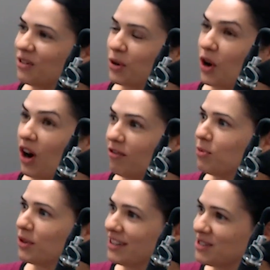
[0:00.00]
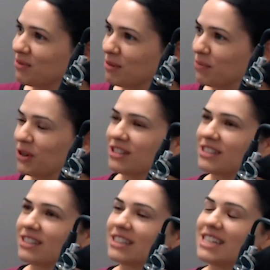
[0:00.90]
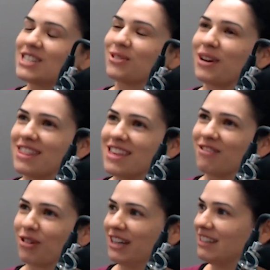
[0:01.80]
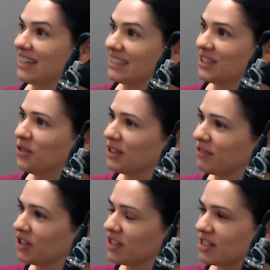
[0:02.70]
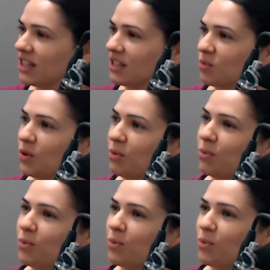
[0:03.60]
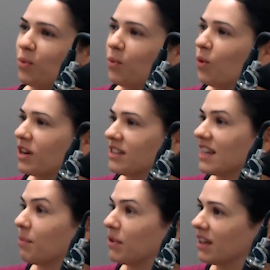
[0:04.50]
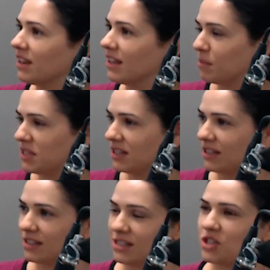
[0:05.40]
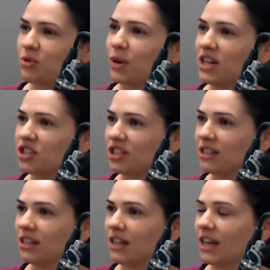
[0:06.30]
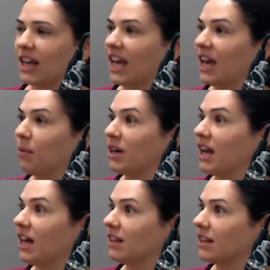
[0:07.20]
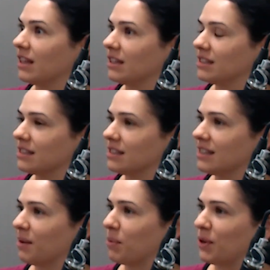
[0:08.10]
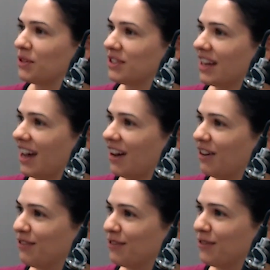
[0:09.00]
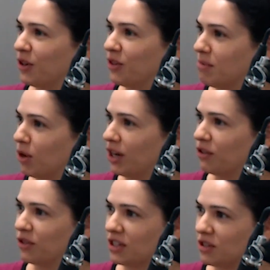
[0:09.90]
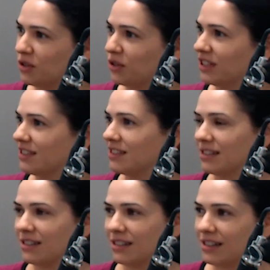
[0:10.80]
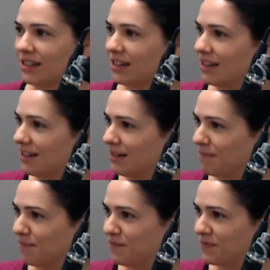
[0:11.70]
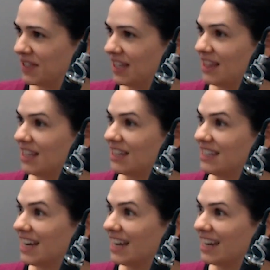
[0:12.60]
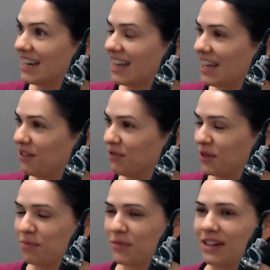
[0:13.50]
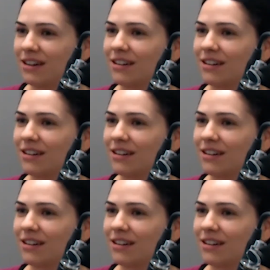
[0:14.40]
Or what I've put into it personally. So I think realizing all of those things, what is happening in that particular situation, how many other things does that person have on their mind, on their to-do list, in their day ahead of them,